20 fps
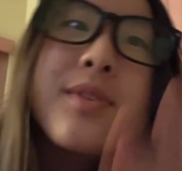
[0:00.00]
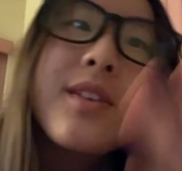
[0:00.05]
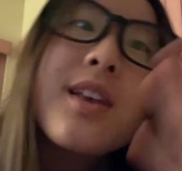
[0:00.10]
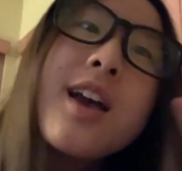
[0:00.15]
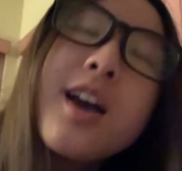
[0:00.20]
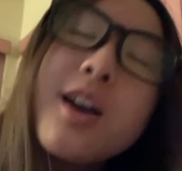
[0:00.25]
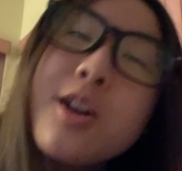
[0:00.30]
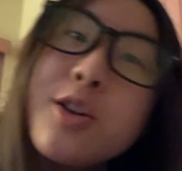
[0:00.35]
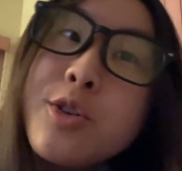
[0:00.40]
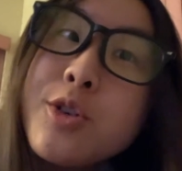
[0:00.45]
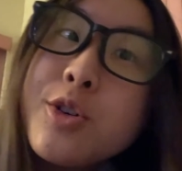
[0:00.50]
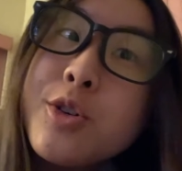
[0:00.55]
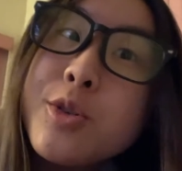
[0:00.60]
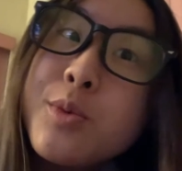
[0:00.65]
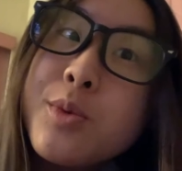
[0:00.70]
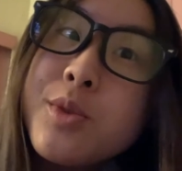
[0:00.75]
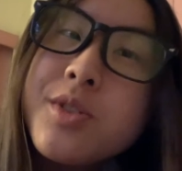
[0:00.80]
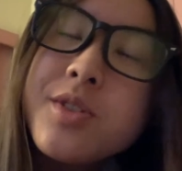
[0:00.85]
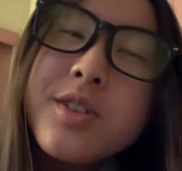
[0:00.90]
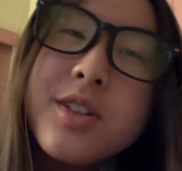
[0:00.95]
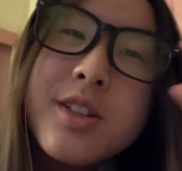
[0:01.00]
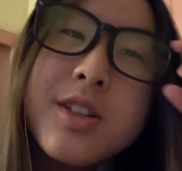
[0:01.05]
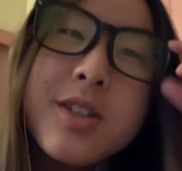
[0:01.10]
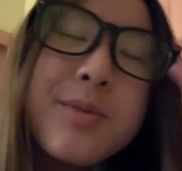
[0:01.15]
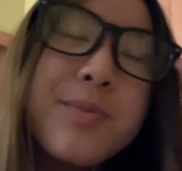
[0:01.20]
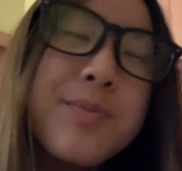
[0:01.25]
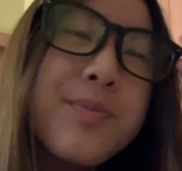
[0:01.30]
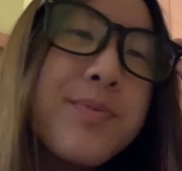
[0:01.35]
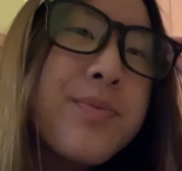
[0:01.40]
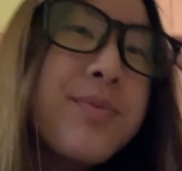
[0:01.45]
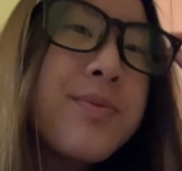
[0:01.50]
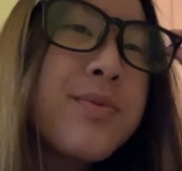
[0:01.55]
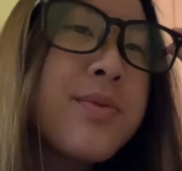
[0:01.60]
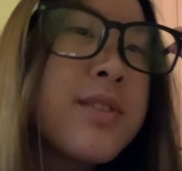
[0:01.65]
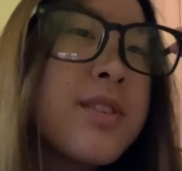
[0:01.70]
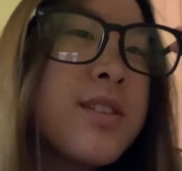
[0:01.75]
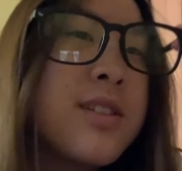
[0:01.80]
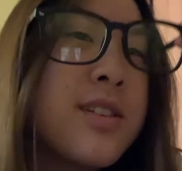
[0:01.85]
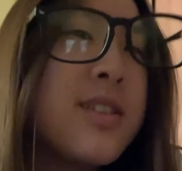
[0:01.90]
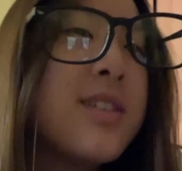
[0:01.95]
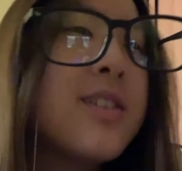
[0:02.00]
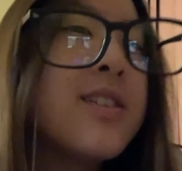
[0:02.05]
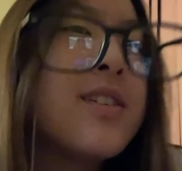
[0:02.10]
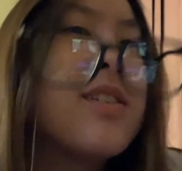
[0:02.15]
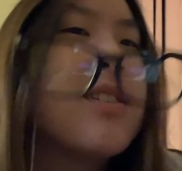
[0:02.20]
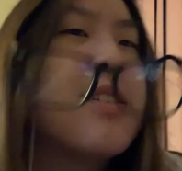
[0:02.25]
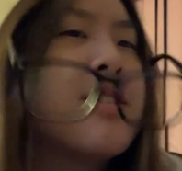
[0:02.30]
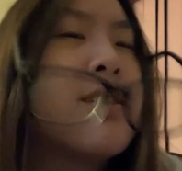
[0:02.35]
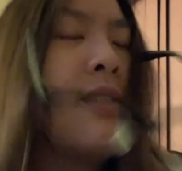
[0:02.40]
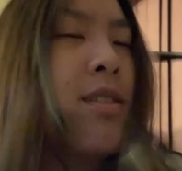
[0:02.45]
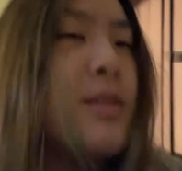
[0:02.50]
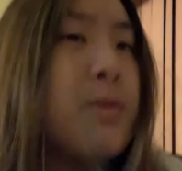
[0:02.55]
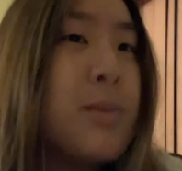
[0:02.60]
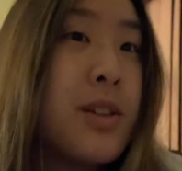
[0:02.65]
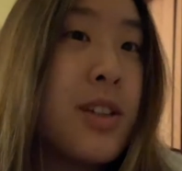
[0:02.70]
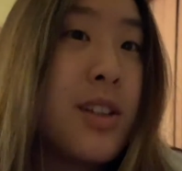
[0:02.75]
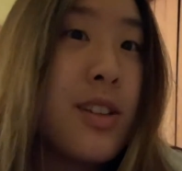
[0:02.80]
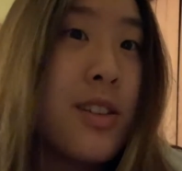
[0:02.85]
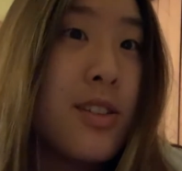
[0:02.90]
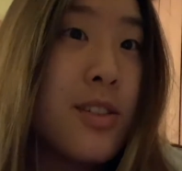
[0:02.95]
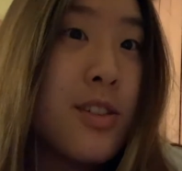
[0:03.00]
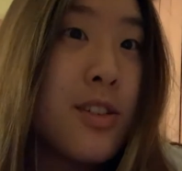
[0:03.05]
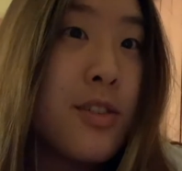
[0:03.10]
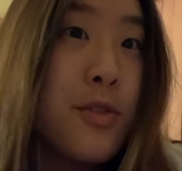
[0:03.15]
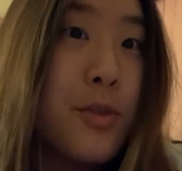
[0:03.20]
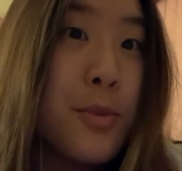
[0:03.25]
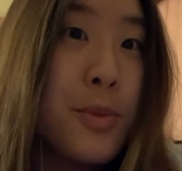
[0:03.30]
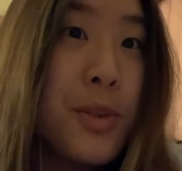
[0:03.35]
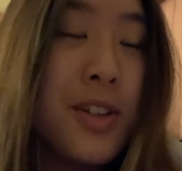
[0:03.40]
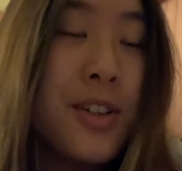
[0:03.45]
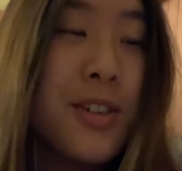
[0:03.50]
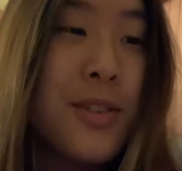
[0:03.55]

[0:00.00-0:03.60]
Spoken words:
I don't know. We'll see. Let me take these off. Oh, my